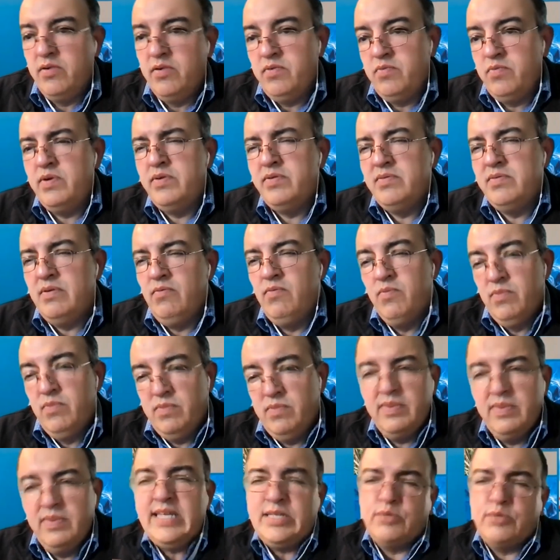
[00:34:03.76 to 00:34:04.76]
needs,
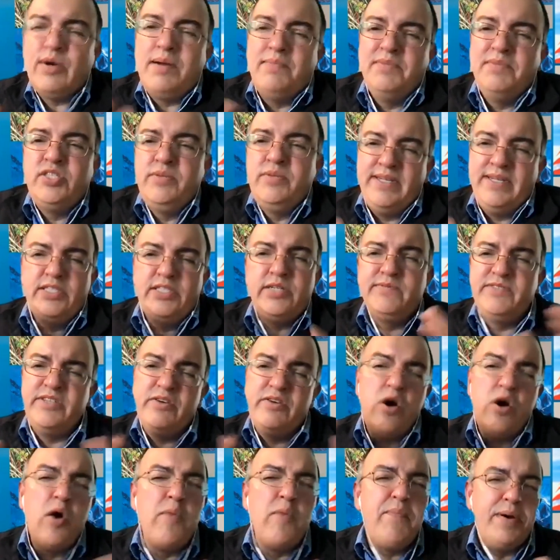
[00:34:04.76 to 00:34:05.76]
that's what I'm
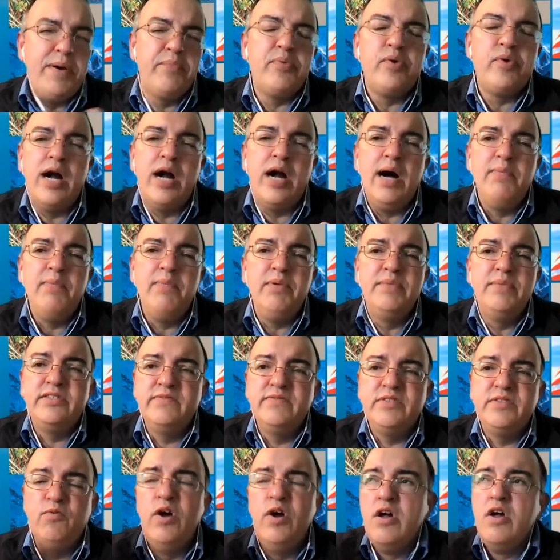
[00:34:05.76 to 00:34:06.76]
assuming in terms of open
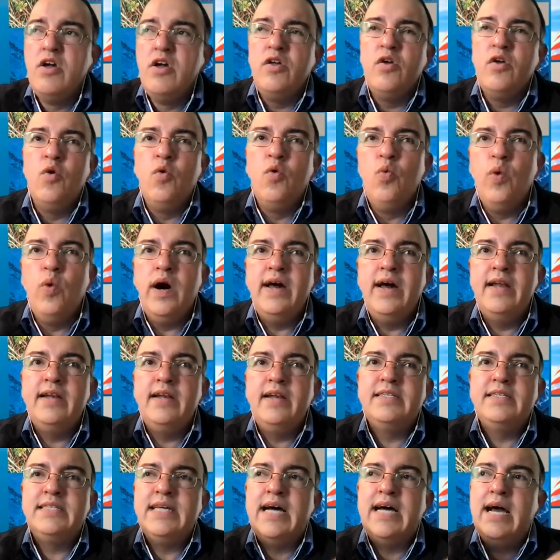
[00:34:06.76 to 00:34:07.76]
problems, in terms of
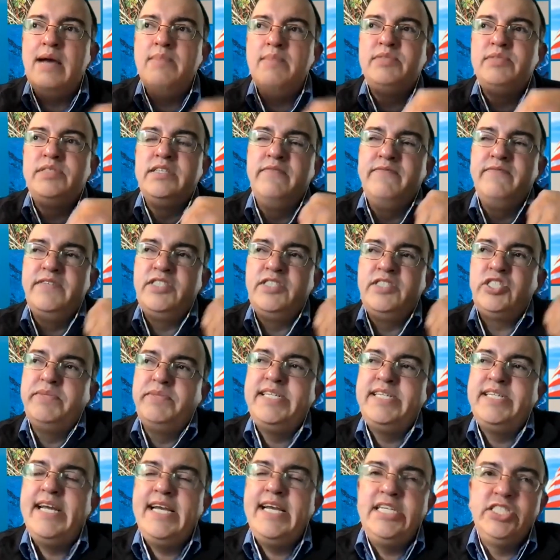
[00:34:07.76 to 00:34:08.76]
what types
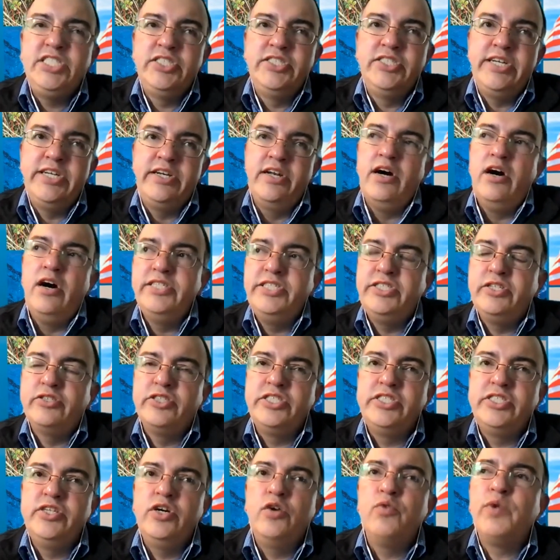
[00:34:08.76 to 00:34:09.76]
of instrumentation
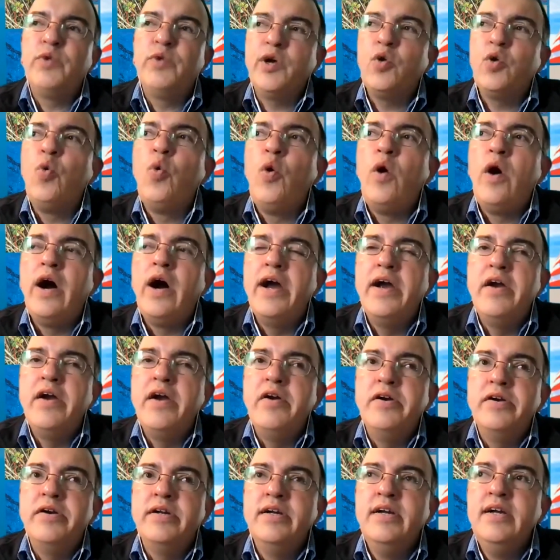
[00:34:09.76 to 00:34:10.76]
technologies are still
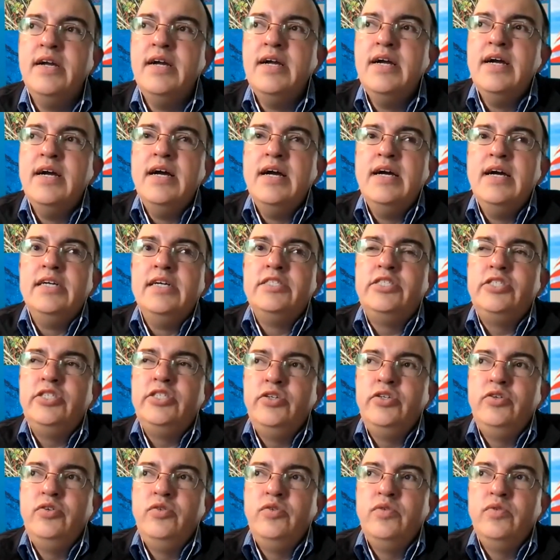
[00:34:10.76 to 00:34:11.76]
required
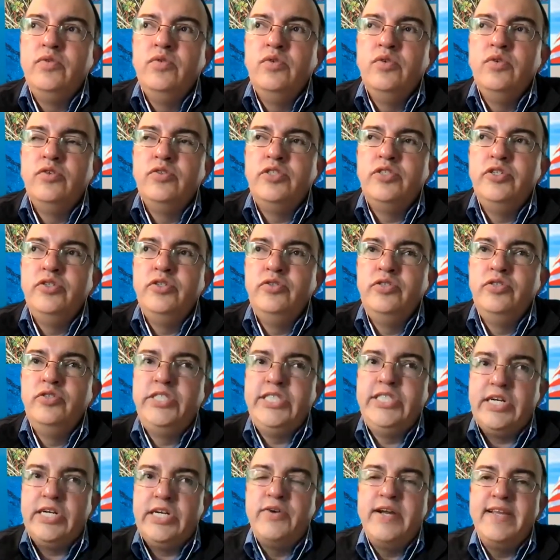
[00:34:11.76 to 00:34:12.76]
to
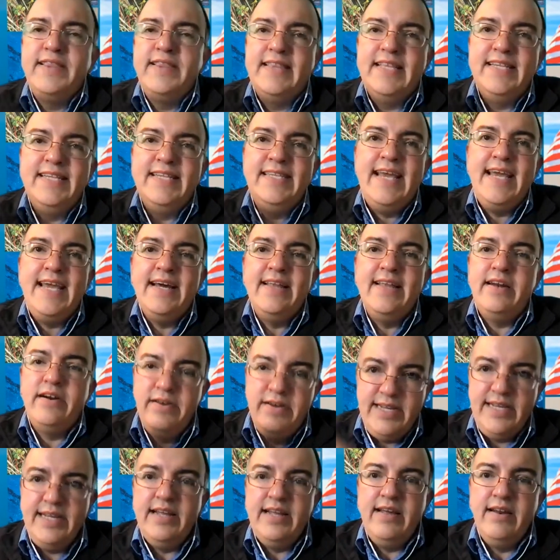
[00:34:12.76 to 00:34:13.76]
generate the
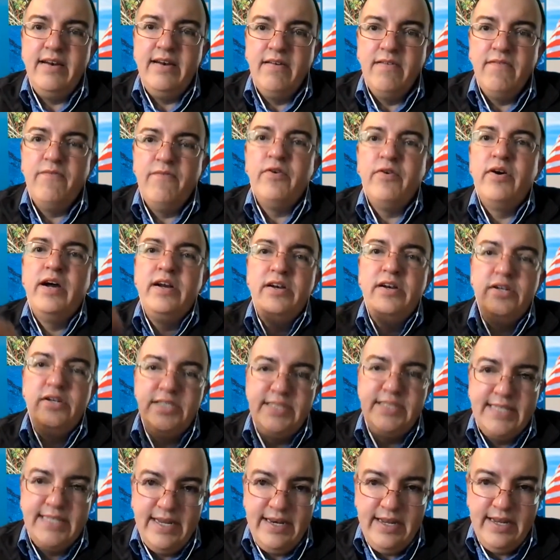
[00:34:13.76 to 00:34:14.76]
data that are needed
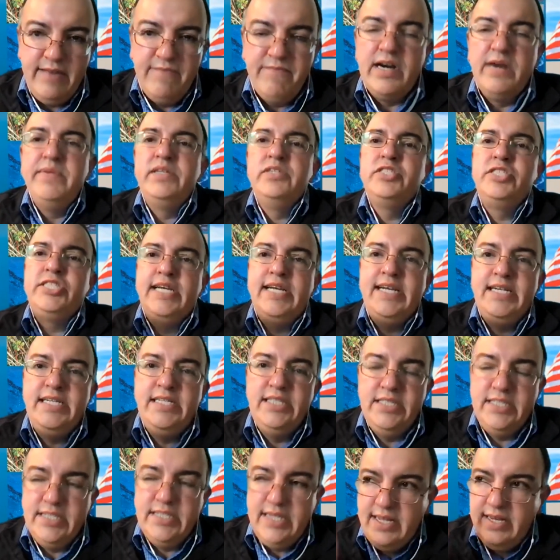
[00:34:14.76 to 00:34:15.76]
for understanding
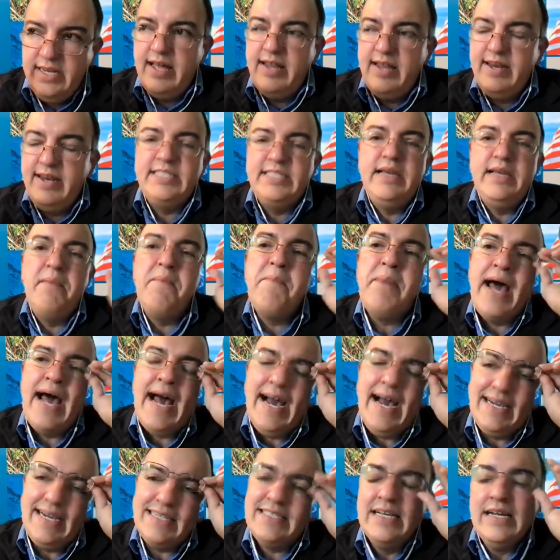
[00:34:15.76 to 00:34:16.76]
environmental change
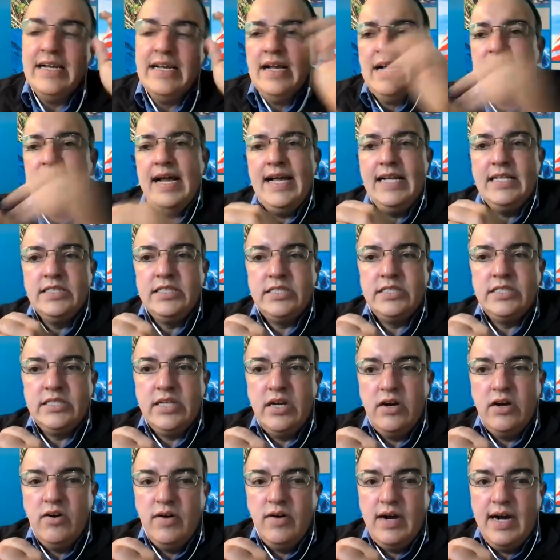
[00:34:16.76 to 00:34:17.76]
and its impacts.
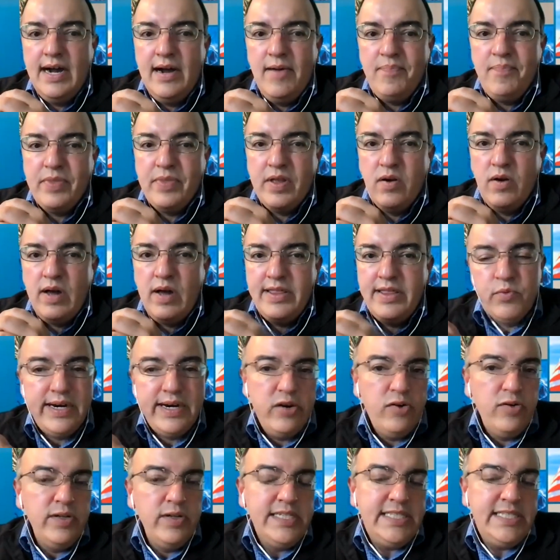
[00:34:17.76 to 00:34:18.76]
And so
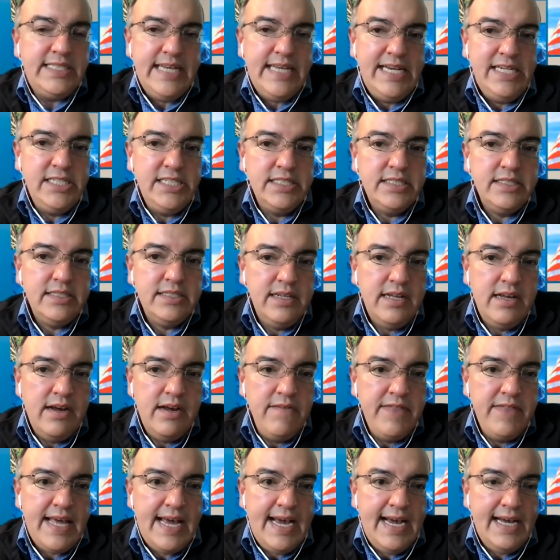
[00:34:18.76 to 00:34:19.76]
I think we're at early
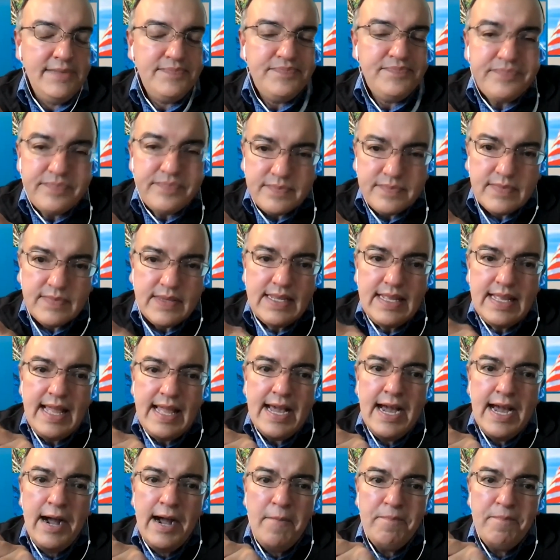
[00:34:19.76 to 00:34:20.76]
stages of that.
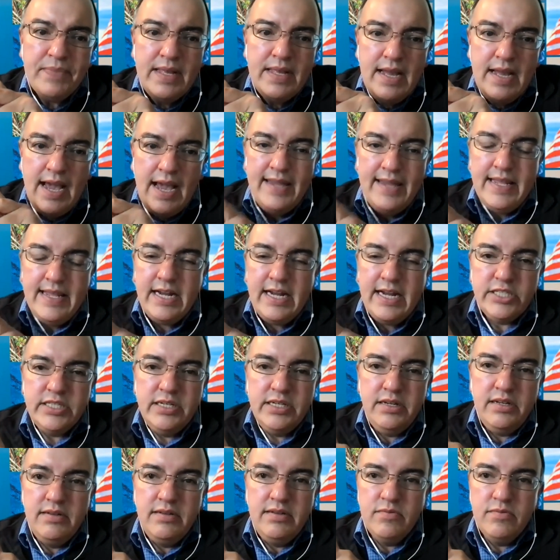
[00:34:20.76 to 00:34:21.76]
And
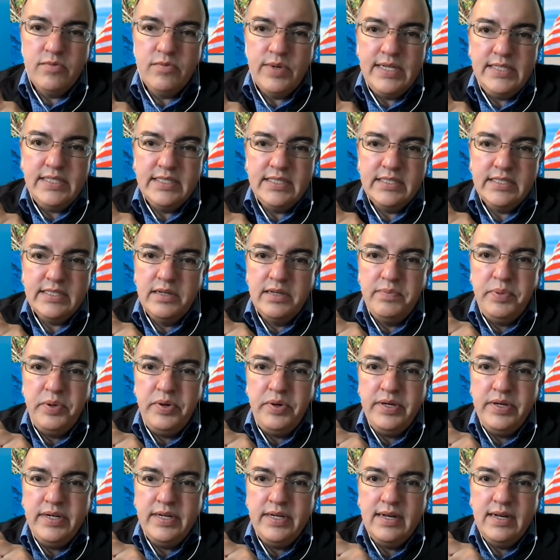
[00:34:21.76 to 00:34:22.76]
that actually raises a
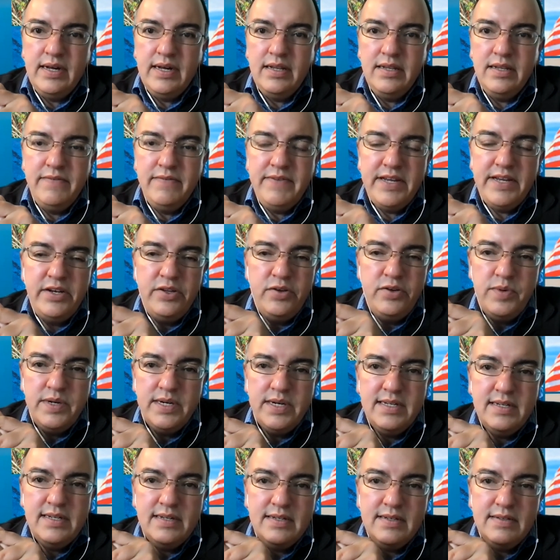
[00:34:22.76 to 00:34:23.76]
good point. Olivia, do you
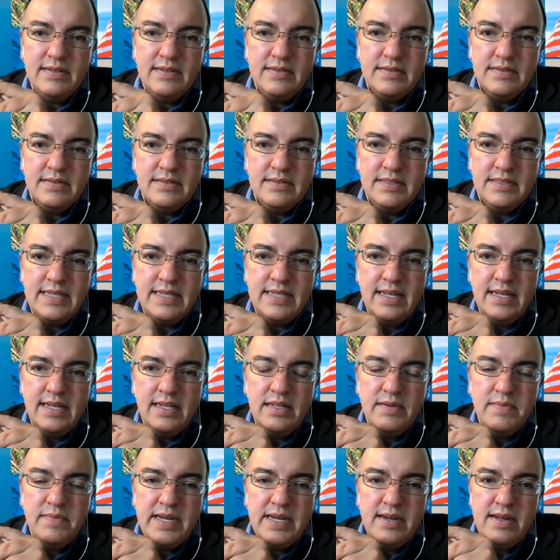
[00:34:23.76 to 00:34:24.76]
want to say a little
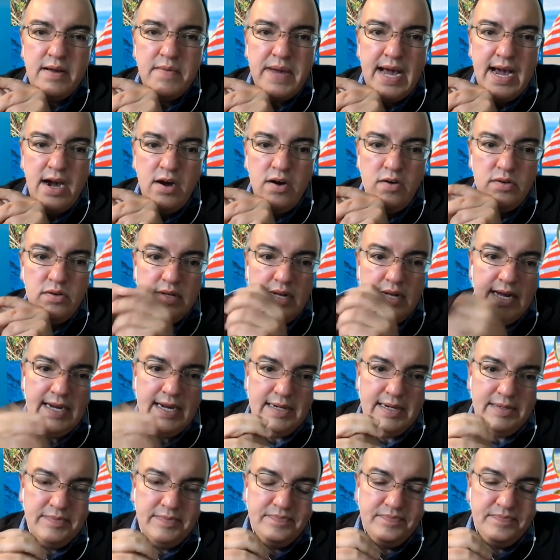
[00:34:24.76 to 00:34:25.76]
bit about
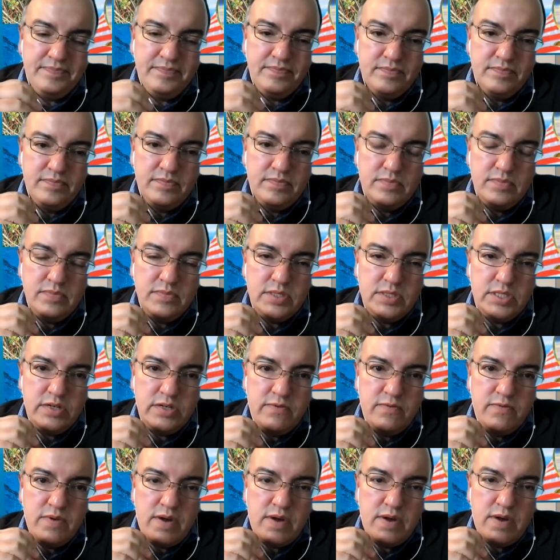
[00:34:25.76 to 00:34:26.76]

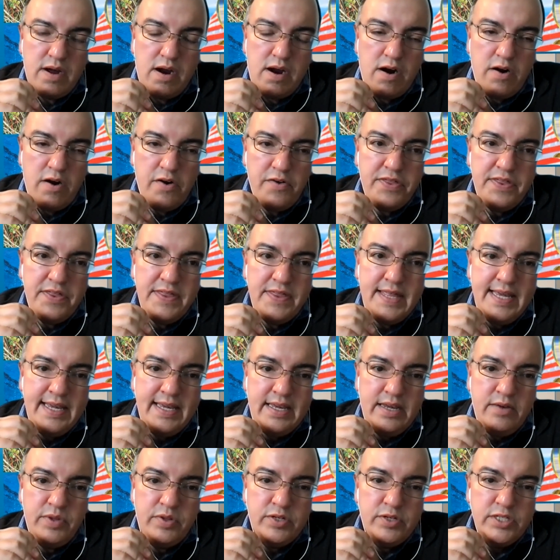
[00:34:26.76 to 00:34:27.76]
sort of our
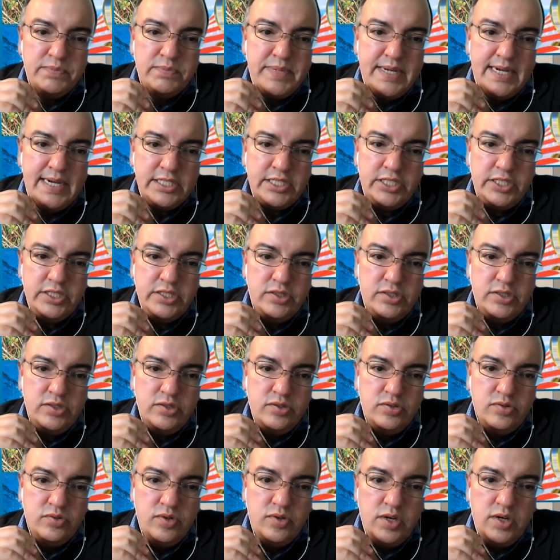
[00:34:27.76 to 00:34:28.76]
thinking with respect
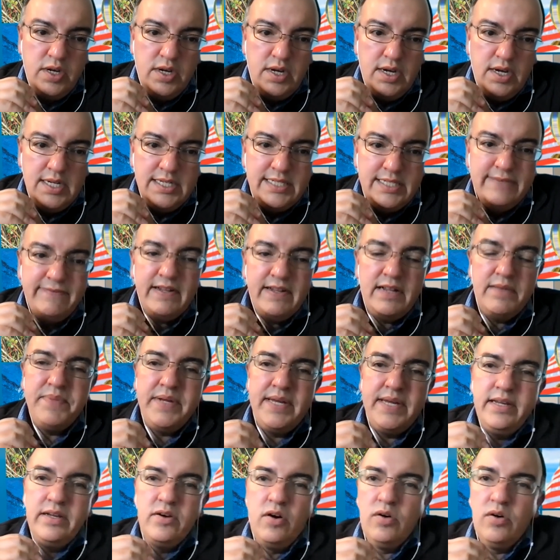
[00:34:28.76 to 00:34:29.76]
to
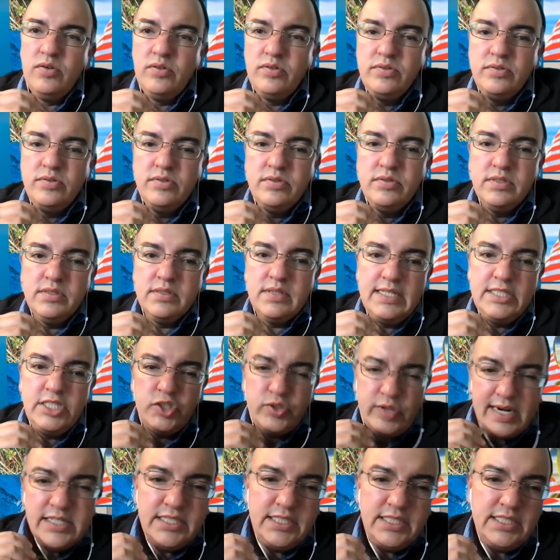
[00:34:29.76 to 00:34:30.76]
developing goals
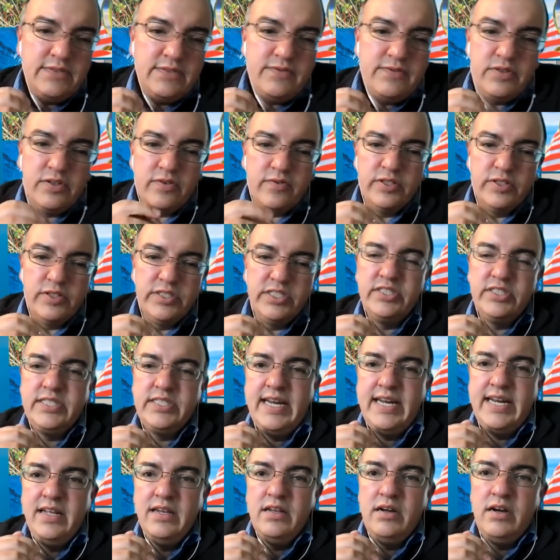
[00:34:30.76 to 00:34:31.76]
and strategies for
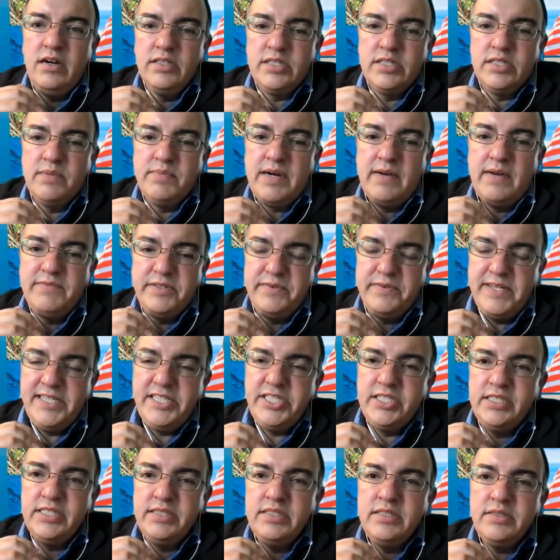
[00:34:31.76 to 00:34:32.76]
sustaining long-term
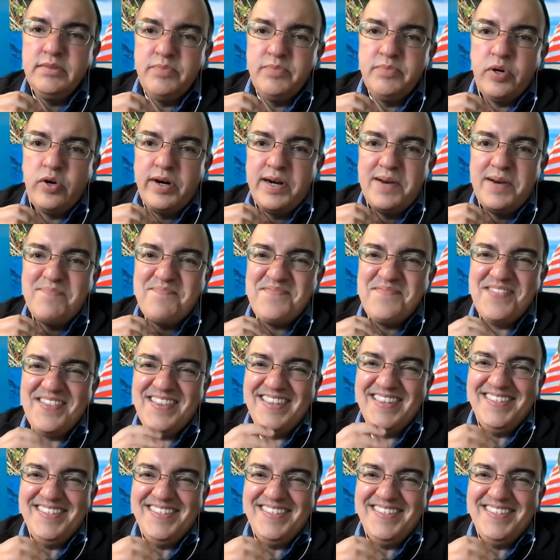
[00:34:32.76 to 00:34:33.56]
observations program?